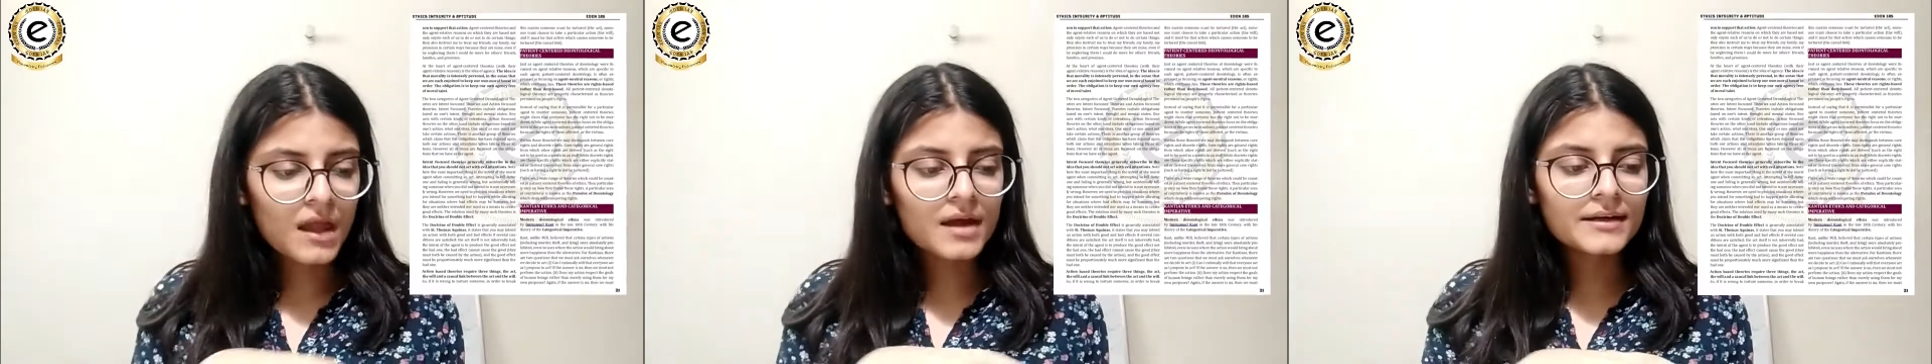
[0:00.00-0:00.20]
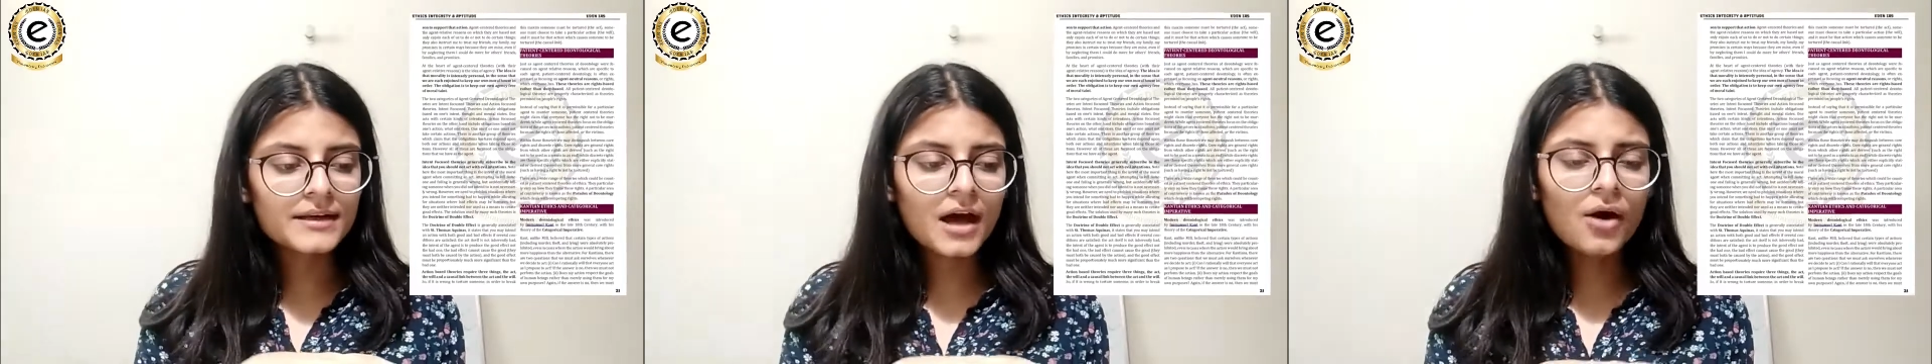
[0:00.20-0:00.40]

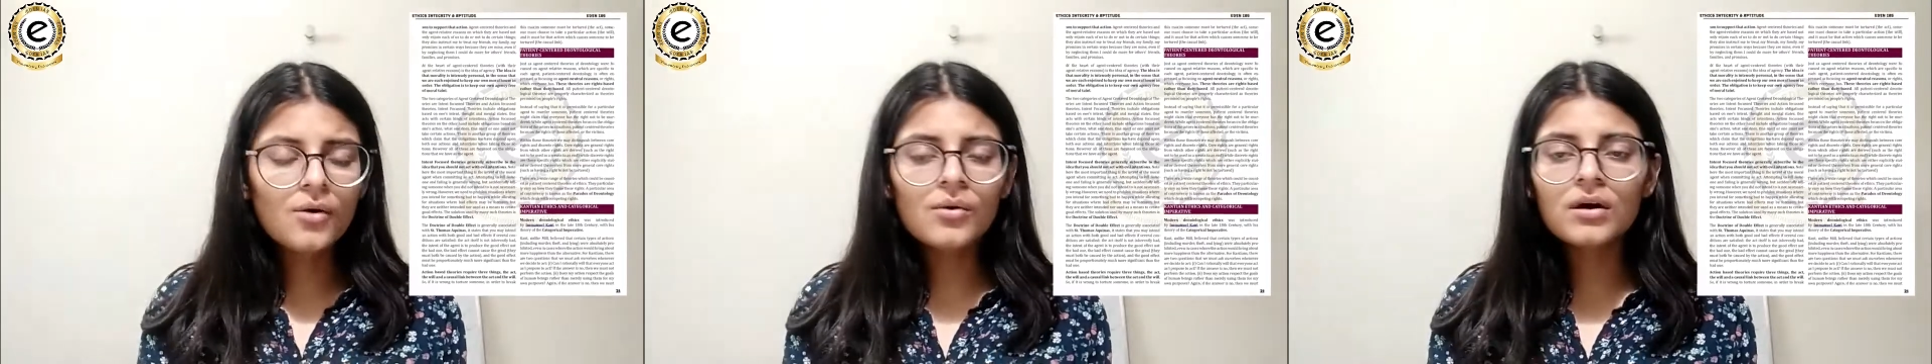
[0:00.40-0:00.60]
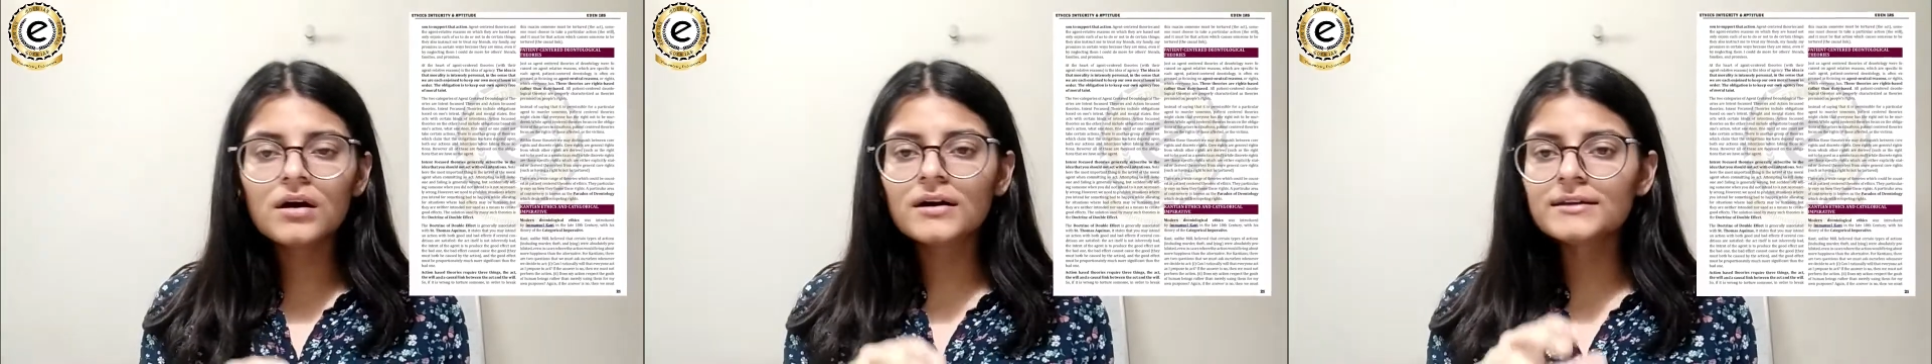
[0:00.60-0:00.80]

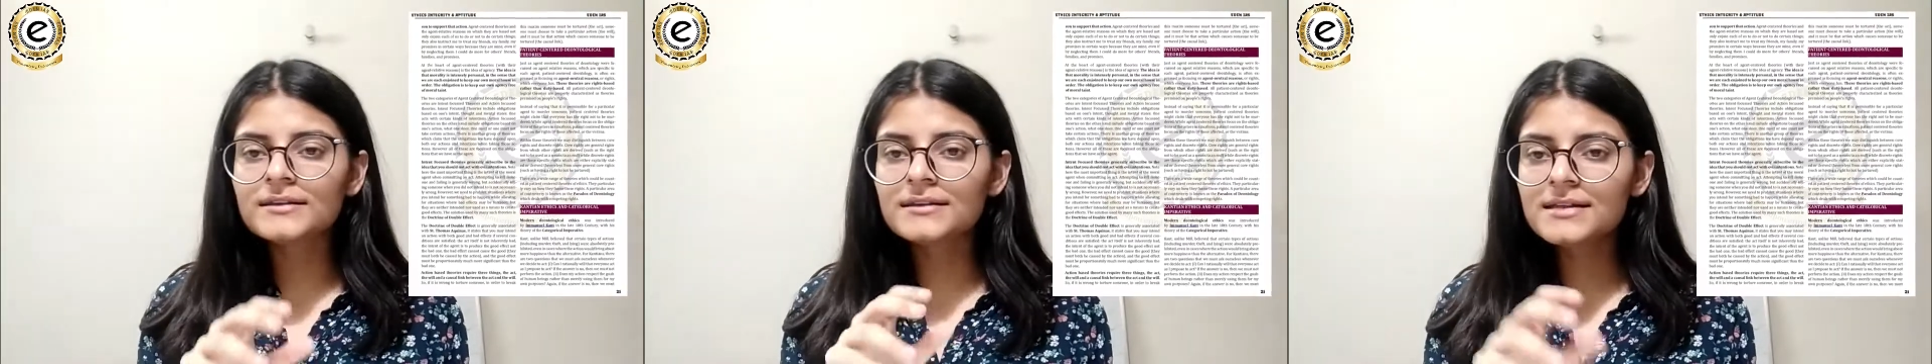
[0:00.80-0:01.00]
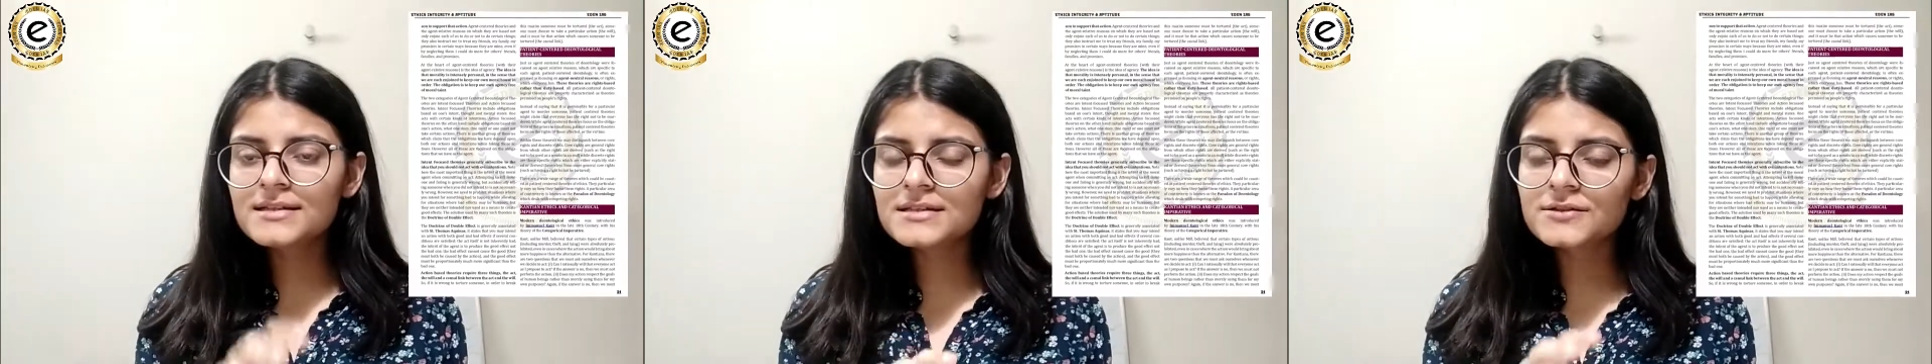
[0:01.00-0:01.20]
Now,
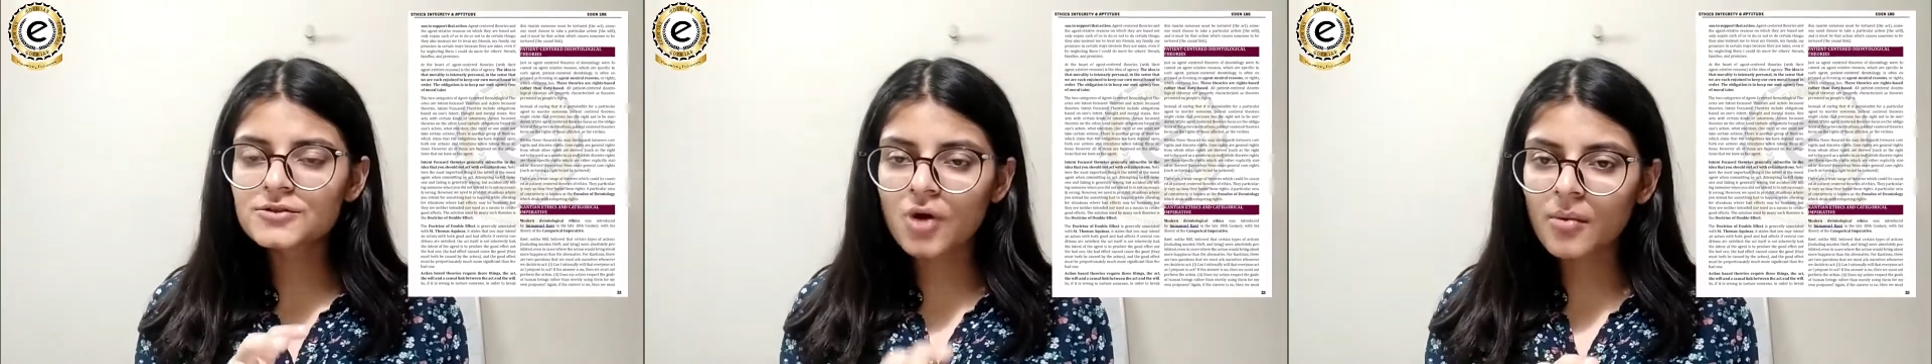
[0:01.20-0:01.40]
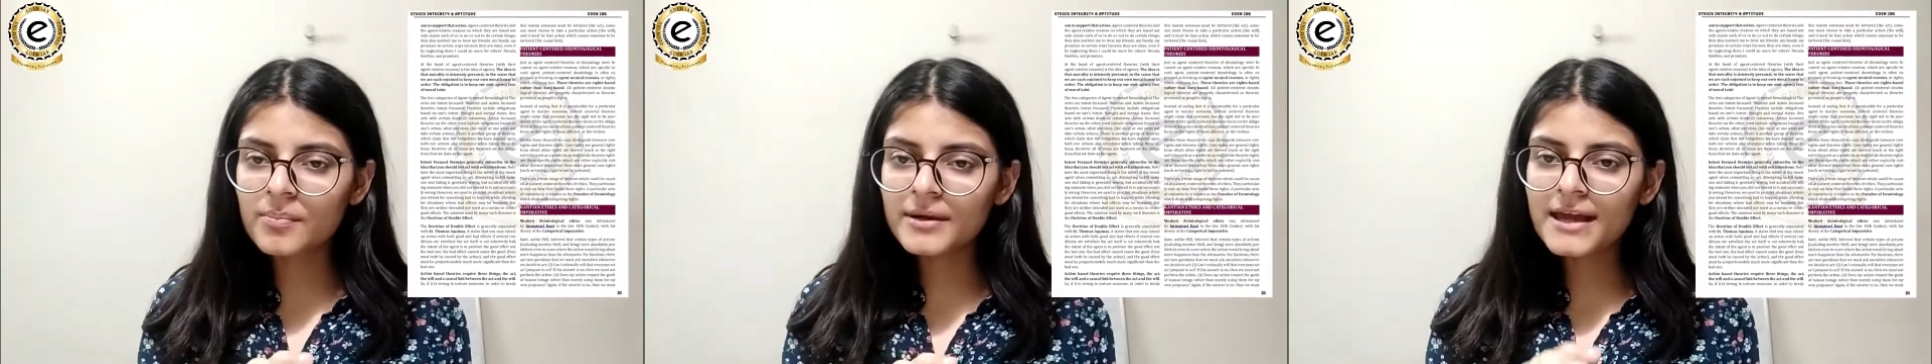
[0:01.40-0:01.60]
this
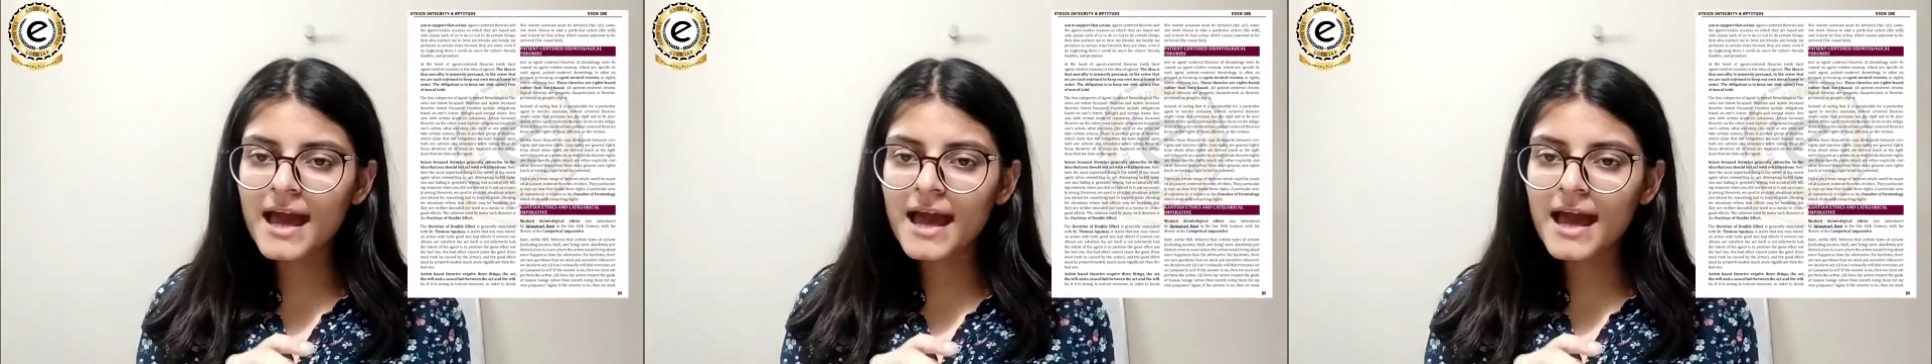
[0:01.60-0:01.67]
topic